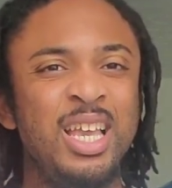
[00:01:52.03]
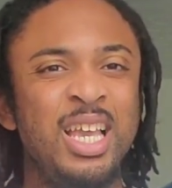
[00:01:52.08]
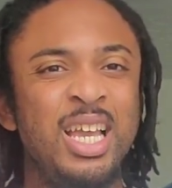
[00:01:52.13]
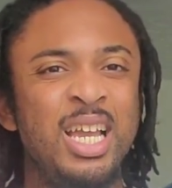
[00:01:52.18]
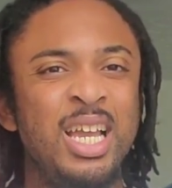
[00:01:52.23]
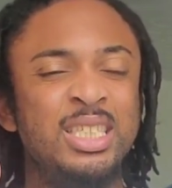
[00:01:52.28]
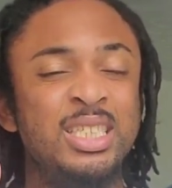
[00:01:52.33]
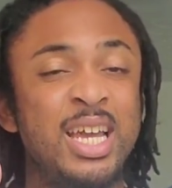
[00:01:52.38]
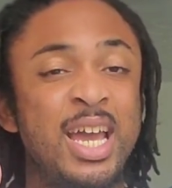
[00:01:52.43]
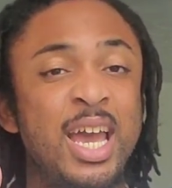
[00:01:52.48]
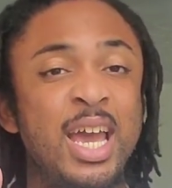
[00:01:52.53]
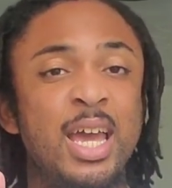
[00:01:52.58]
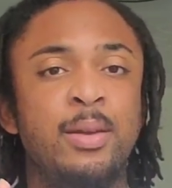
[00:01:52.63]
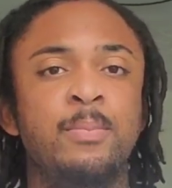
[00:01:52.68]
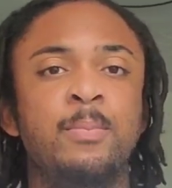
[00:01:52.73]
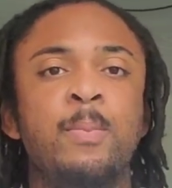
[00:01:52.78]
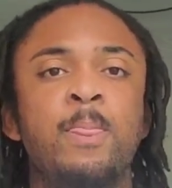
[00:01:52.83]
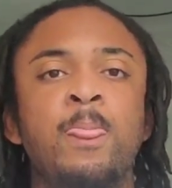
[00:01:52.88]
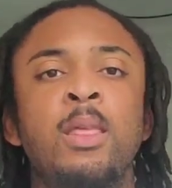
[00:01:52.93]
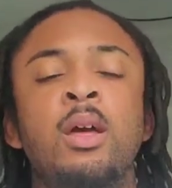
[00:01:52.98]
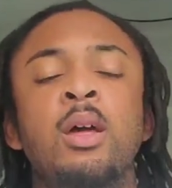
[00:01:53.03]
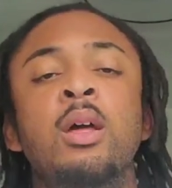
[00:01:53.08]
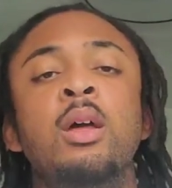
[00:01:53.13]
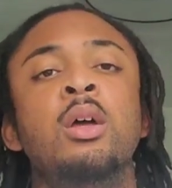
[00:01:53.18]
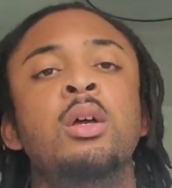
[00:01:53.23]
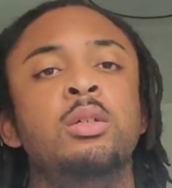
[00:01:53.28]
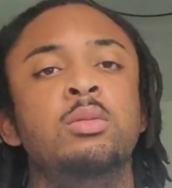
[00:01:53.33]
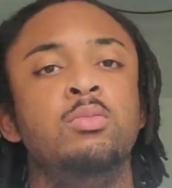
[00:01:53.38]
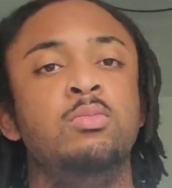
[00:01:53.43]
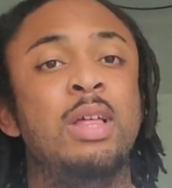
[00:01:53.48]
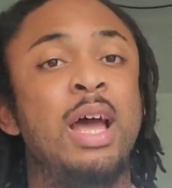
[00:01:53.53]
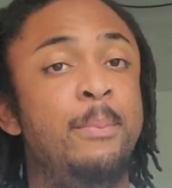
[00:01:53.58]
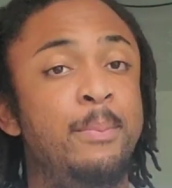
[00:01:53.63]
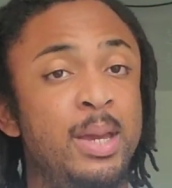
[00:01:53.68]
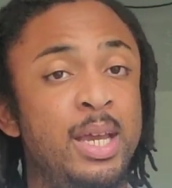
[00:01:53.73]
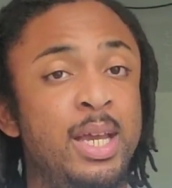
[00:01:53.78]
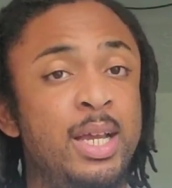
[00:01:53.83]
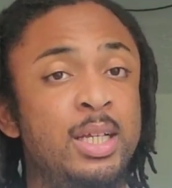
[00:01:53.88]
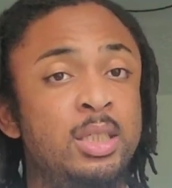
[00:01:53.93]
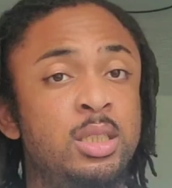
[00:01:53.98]
each hand. That
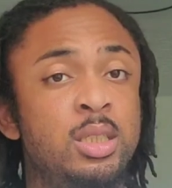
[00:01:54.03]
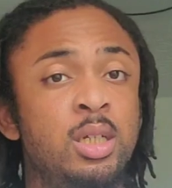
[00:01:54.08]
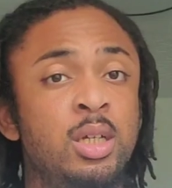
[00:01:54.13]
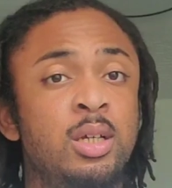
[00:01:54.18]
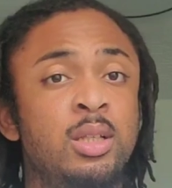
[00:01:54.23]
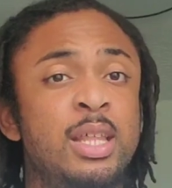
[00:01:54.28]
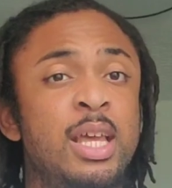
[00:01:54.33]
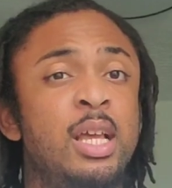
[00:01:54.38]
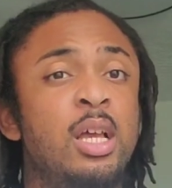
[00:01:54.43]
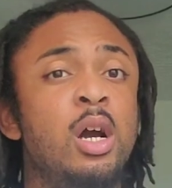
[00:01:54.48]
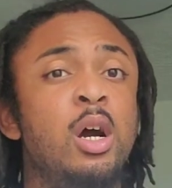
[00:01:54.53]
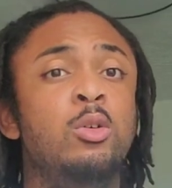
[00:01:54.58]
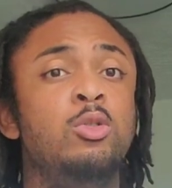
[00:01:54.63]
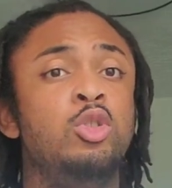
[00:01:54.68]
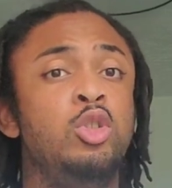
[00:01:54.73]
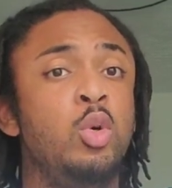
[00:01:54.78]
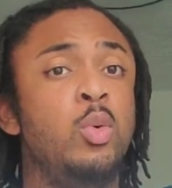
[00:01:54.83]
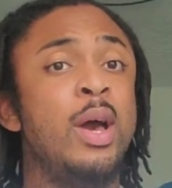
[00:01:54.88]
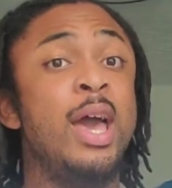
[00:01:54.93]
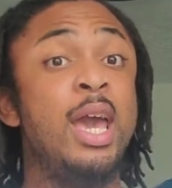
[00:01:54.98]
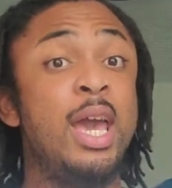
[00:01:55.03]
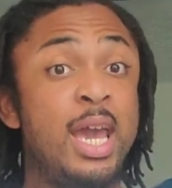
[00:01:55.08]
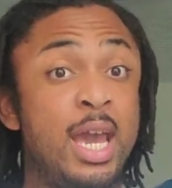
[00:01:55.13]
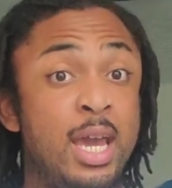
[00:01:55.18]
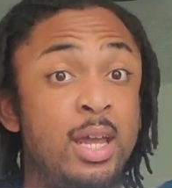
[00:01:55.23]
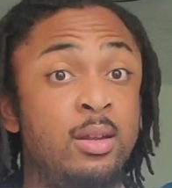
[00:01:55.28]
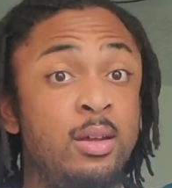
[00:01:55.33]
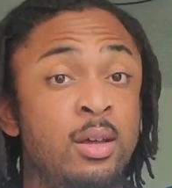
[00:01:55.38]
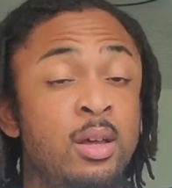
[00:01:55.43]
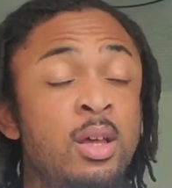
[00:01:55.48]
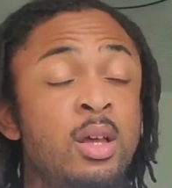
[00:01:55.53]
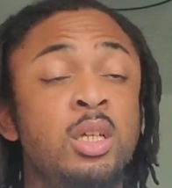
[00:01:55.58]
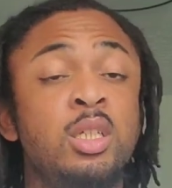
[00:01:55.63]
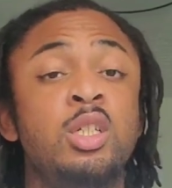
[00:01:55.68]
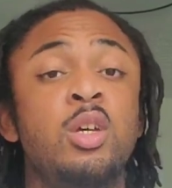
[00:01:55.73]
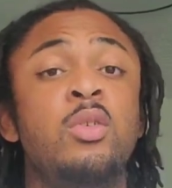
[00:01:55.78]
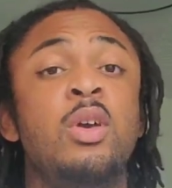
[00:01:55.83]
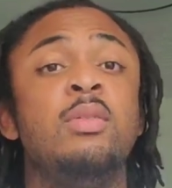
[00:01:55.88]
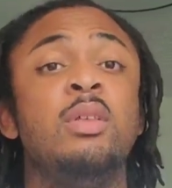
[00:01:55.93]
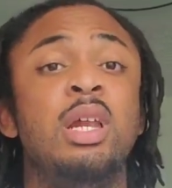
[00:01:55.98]
means they go to a hand.
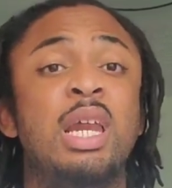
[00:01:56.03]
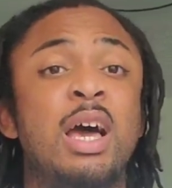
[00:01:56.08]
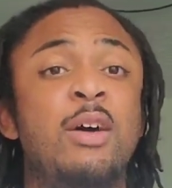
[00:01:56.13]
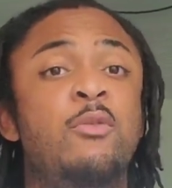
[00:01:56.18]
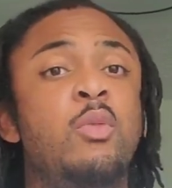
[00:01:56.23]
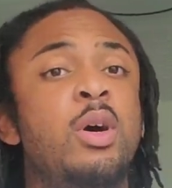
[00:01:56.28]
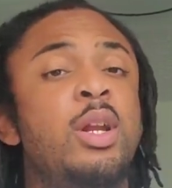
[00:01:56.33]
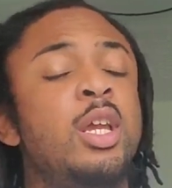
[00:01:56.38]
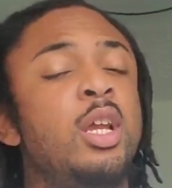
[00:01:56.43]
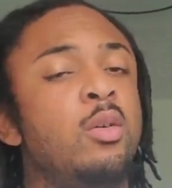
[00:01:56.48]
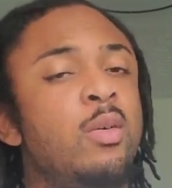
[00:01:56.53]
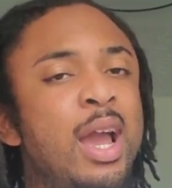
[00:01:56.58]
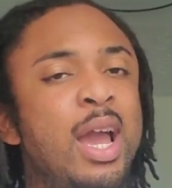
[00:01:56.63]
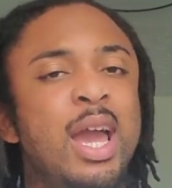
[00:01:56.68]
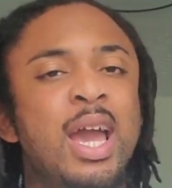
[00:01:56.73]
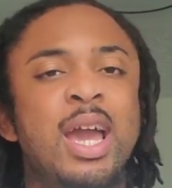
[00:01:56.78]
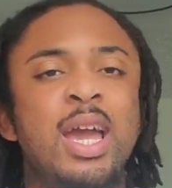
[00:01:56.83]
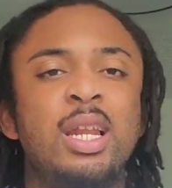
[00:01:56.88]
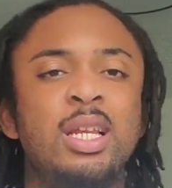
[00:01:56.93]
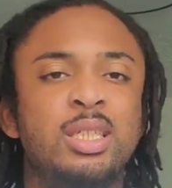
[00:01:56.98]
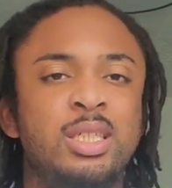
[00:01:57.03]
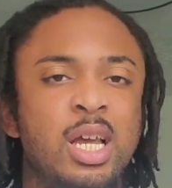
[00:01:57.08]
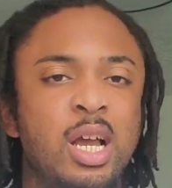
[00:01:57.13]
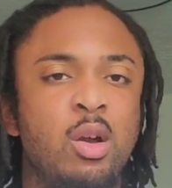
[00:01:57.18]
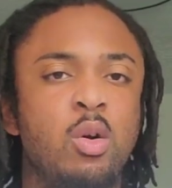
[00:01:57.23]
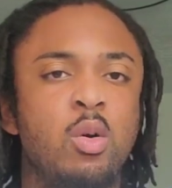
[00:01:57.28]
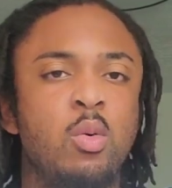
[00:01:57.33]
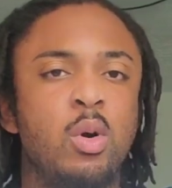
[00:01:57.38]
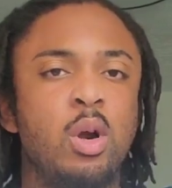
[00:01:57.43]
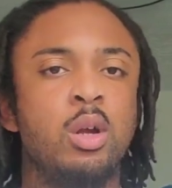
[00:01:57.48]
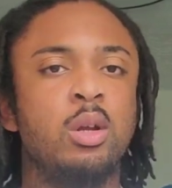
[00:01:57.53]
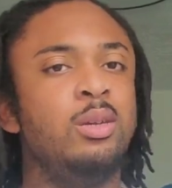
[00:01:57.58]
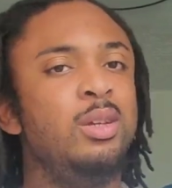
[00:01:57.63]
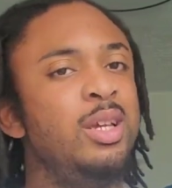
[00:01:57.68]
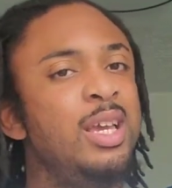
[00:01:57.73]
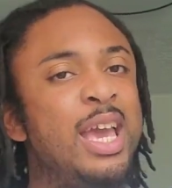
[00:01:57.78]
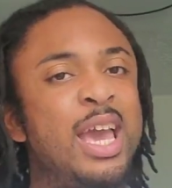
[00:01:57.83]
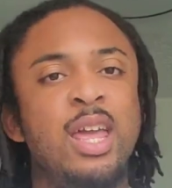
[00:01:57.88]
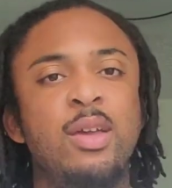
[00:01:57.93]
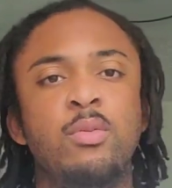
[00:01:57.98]
So if you have the left one in your right hand, it's not going to work. You
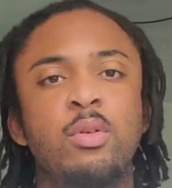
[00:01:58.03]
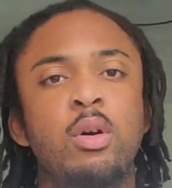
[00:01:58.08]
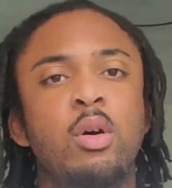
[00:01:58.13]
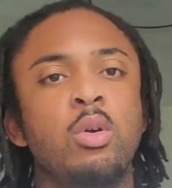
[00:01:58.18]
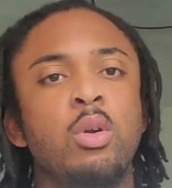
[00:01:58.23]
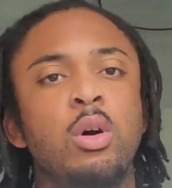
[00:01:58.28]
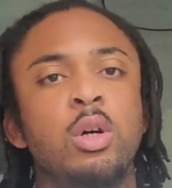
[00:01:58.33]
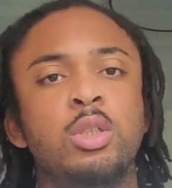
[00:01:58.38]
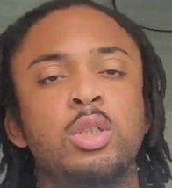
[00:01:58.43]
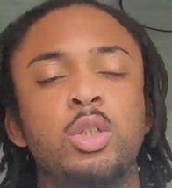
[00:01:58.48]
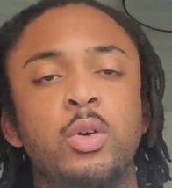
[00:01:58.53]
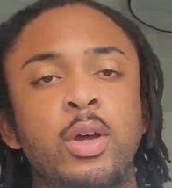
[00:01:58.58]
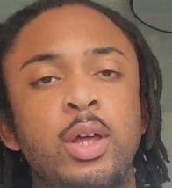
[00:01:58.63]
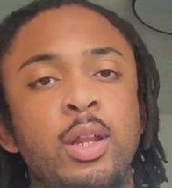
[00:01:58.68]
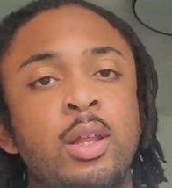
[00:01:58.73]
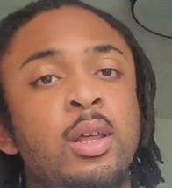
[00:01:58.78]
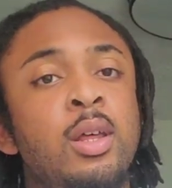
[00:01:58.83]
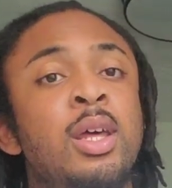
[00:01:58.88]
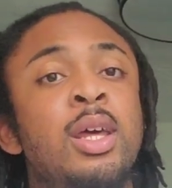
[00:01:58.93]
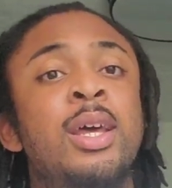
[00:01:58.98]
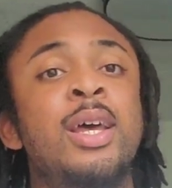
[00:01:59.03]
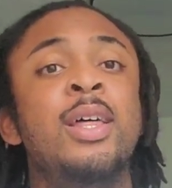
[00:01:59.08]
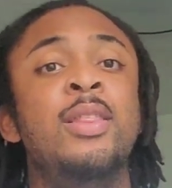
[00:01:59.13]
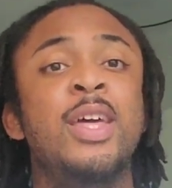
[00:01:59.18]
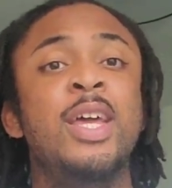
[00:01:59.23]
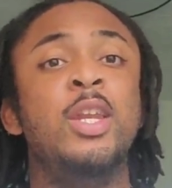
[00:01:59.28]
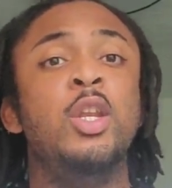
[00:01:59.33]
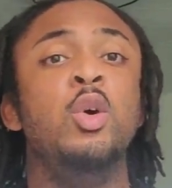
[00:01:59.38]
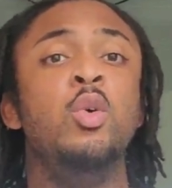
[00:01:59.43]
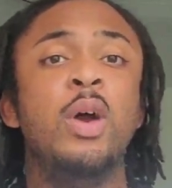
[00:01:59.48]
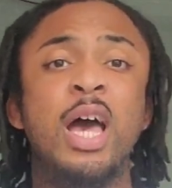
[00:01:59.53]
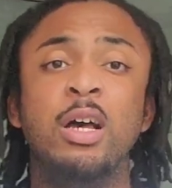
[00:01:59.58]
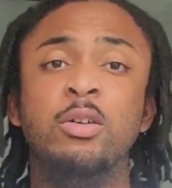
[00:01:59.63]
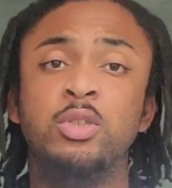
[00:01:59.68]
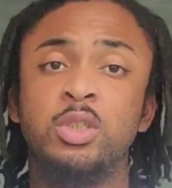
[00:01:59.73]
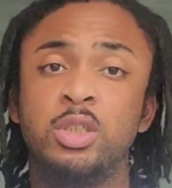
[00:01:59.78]
can't even hold on to it. They do have